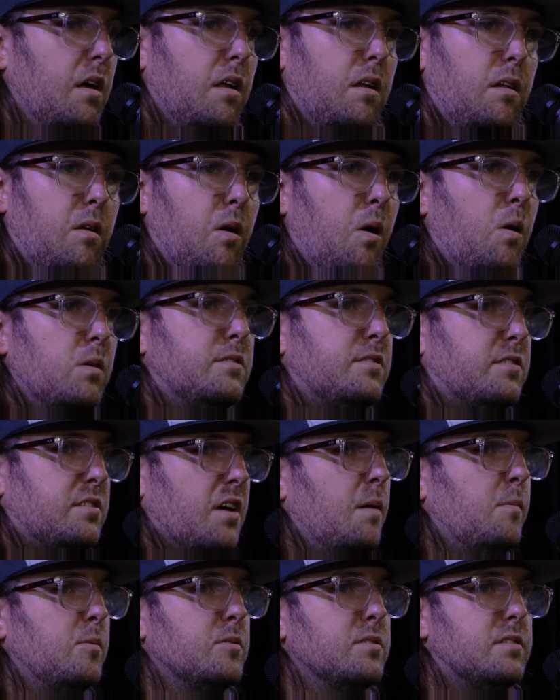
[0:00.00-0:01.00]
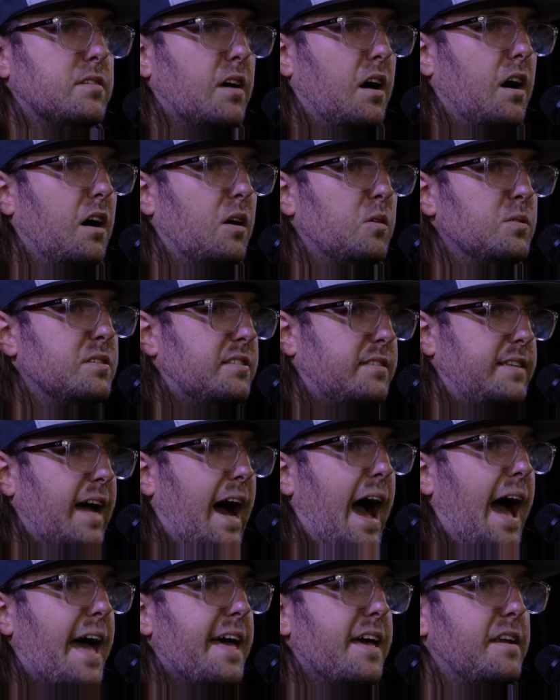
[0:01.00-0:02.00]
Lord, someone's always
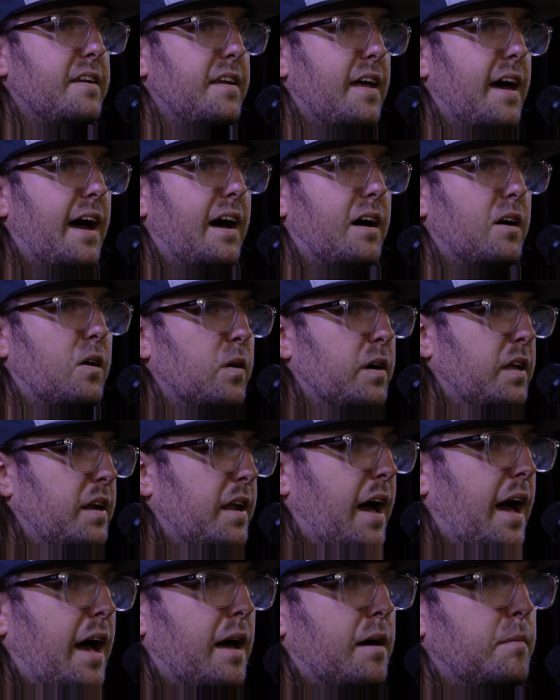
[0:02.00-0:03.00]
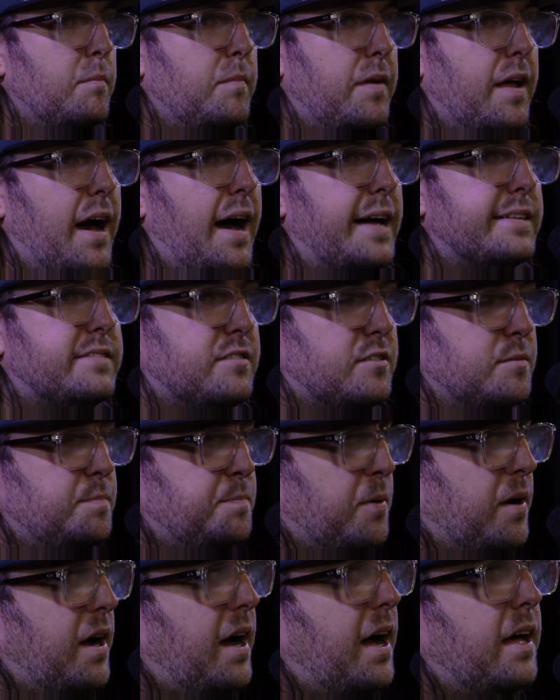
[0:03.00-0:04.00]
dying now, and I'm not
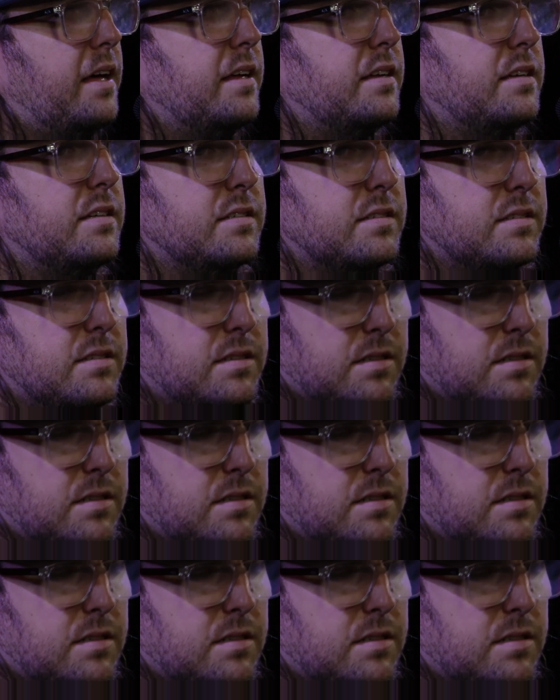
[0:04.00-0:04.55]
surprised.